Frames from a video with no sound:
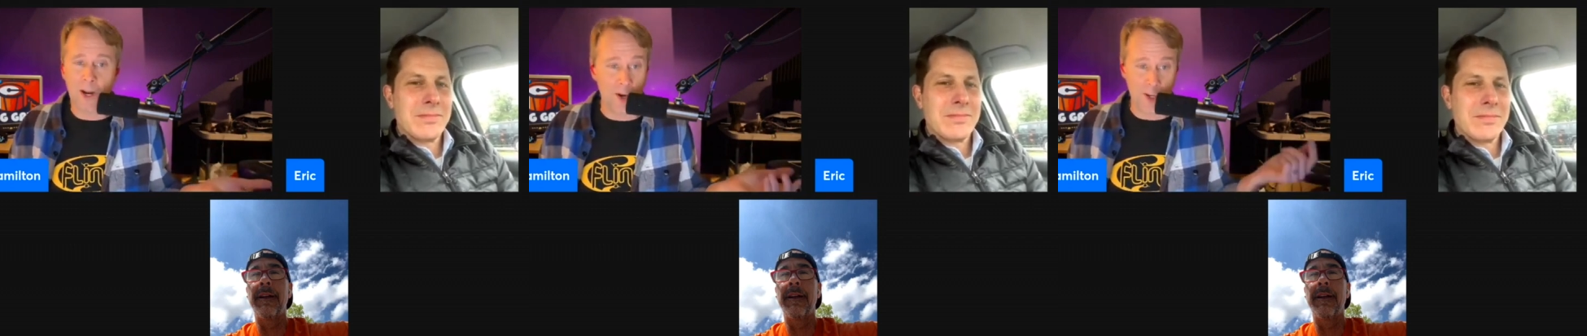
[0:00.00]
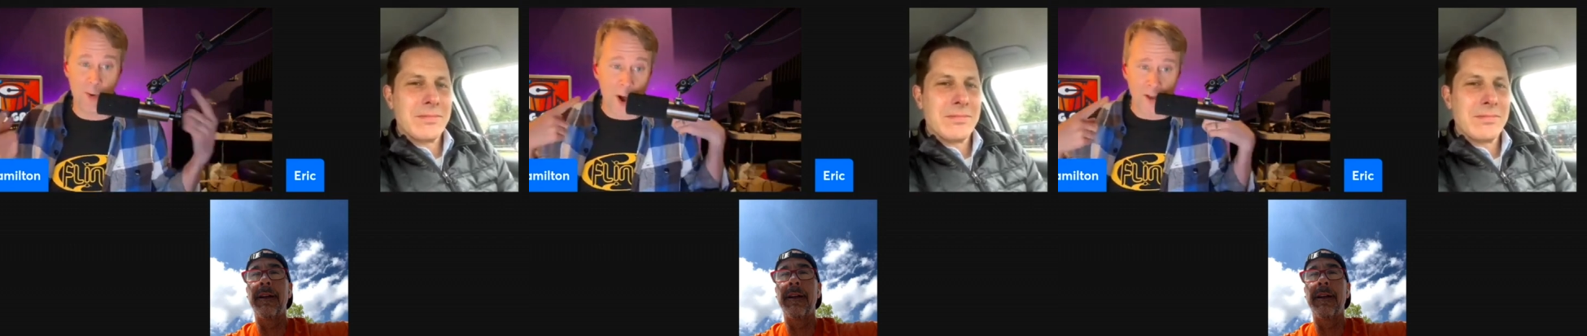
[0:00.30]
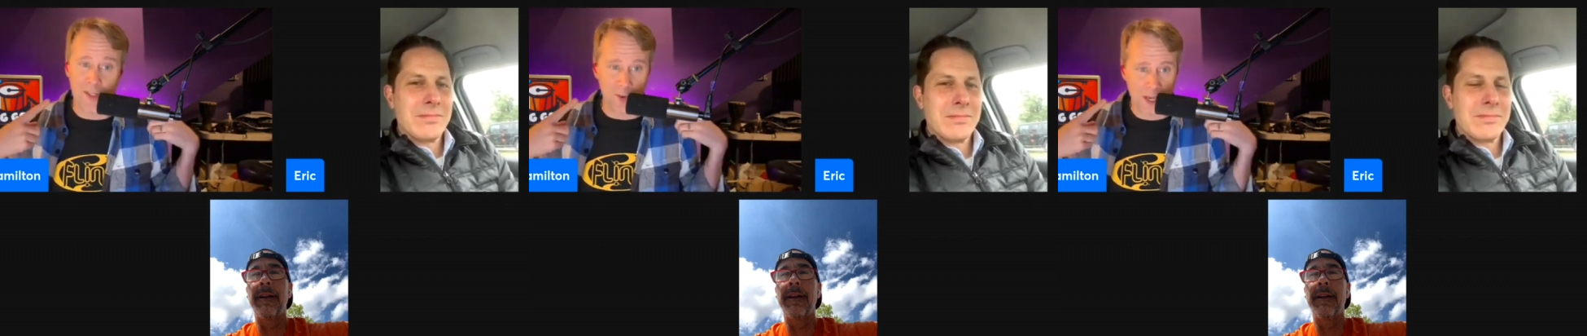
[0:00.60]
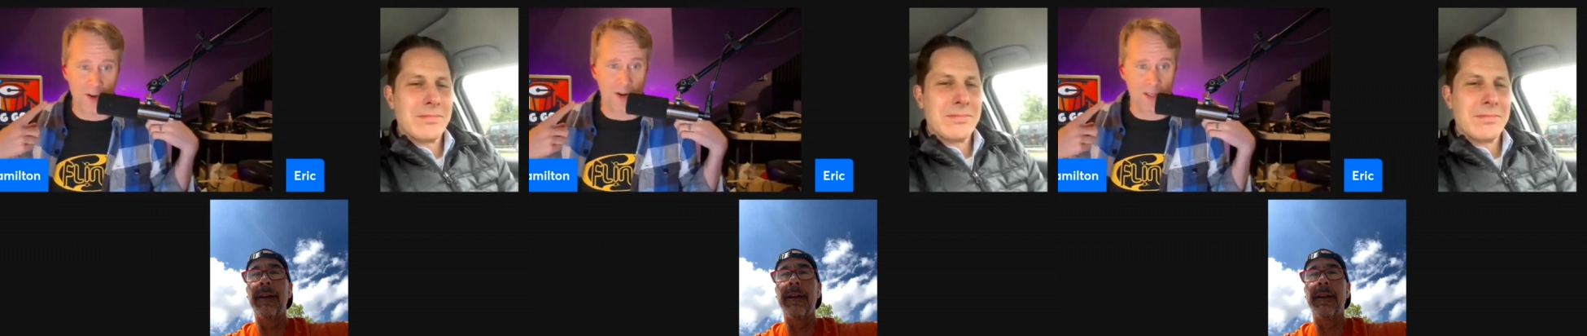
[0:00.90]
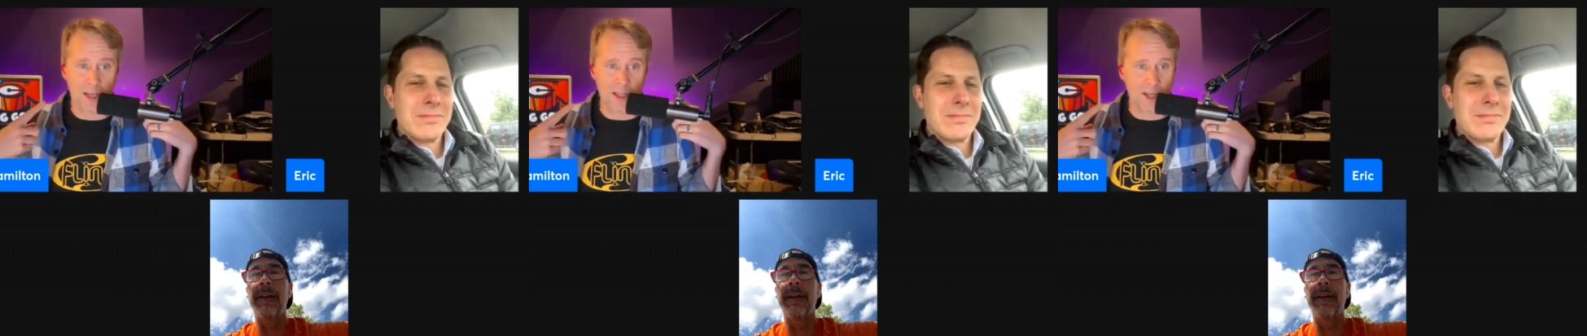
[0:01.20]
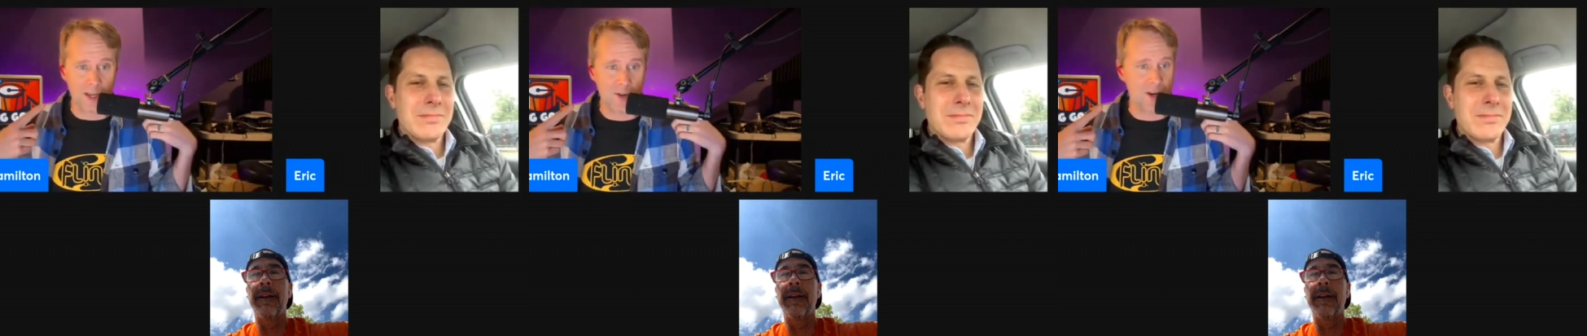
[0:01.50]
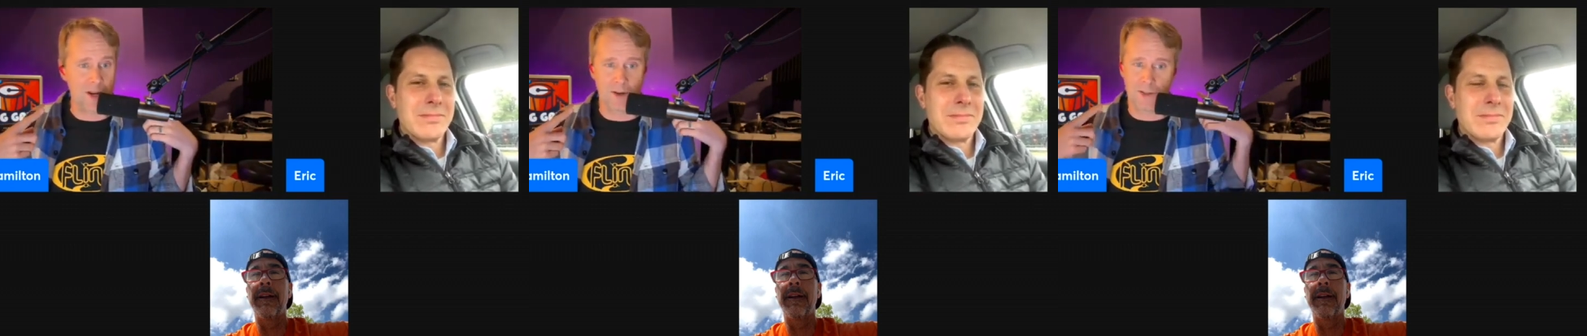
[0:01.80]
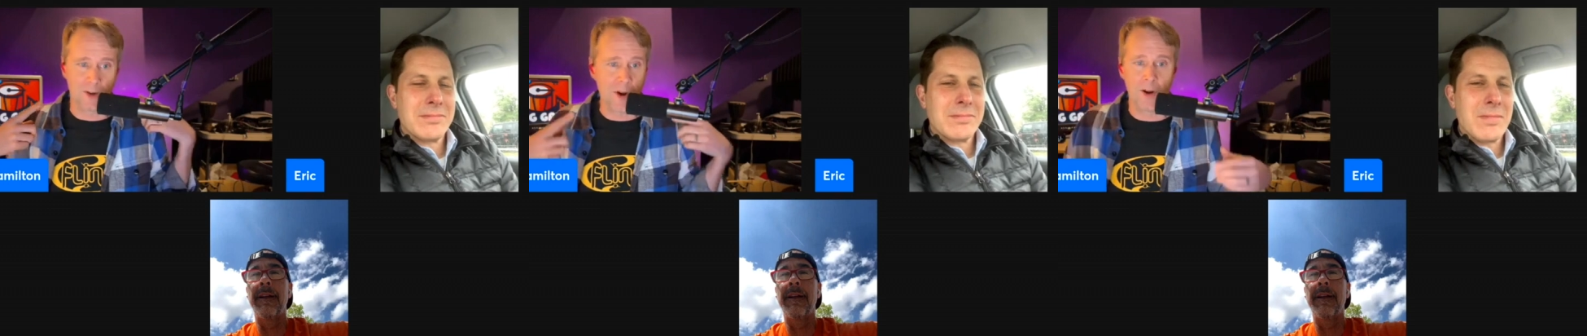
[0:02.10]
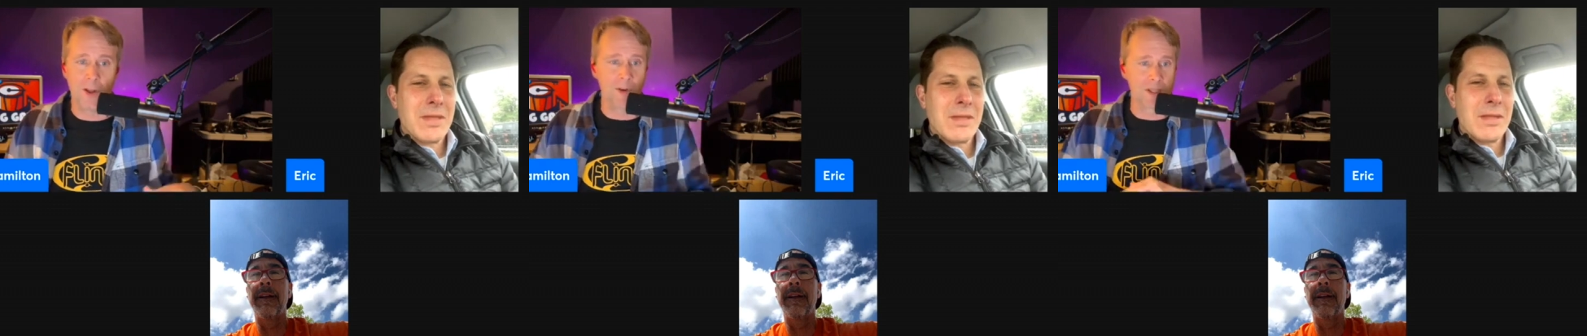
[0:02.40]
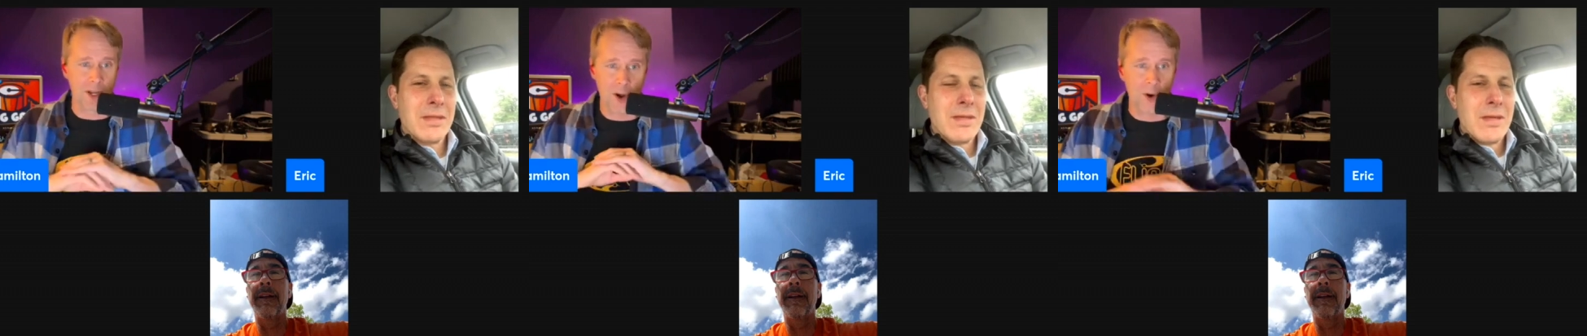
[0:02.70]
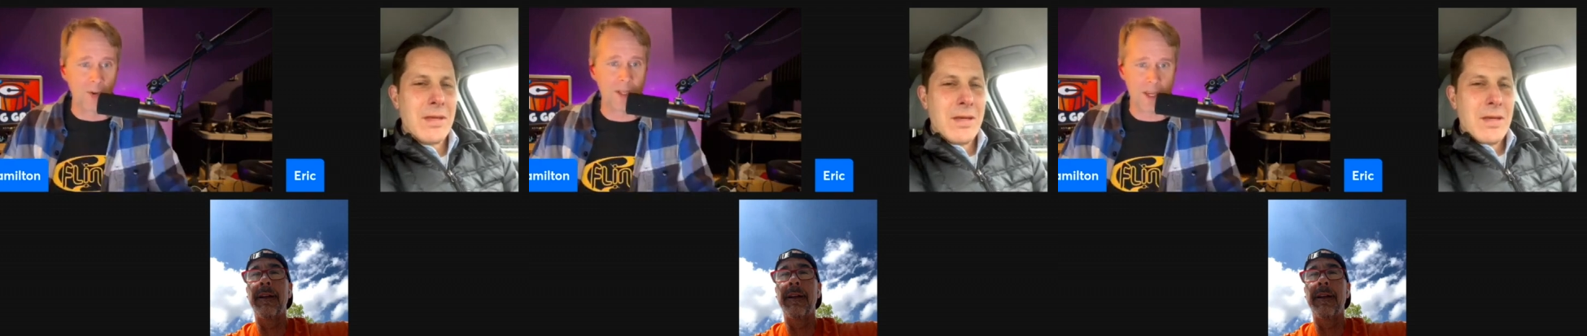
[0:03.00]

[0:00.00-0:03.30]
Speaker 1: are you also hearing the click in your ears or carlo is it only